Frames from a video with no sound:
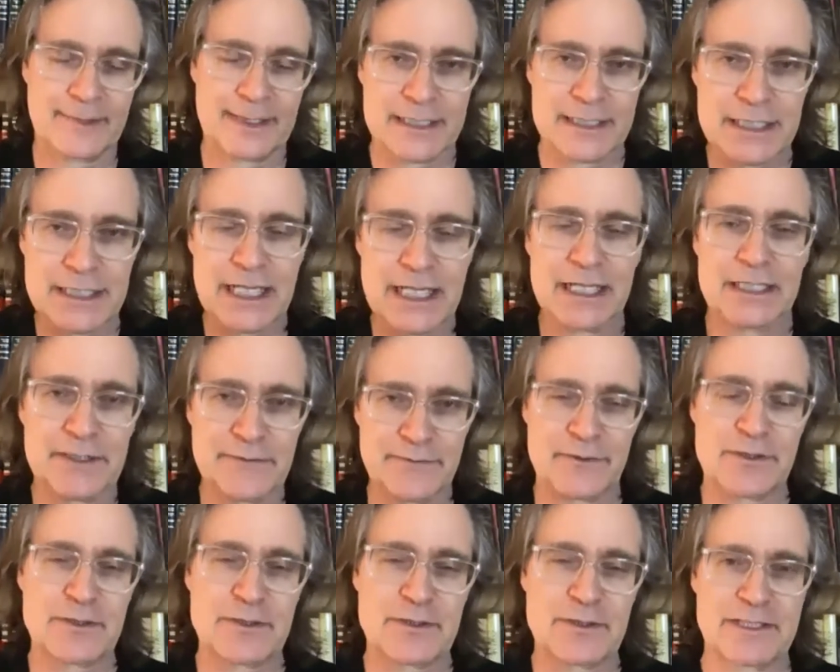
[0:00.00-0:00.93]
sans
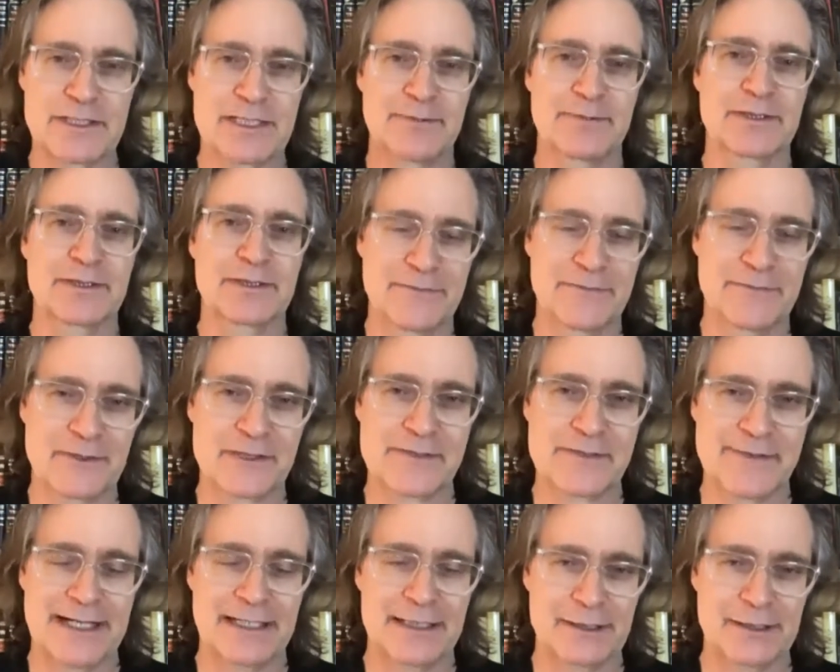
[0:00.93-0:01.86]
first principles and
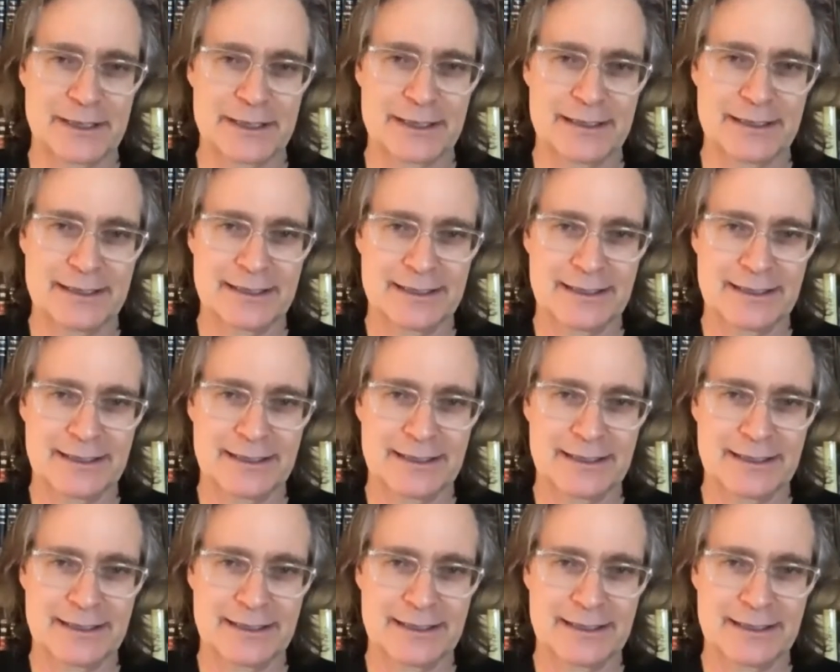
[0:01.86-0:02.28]
first values.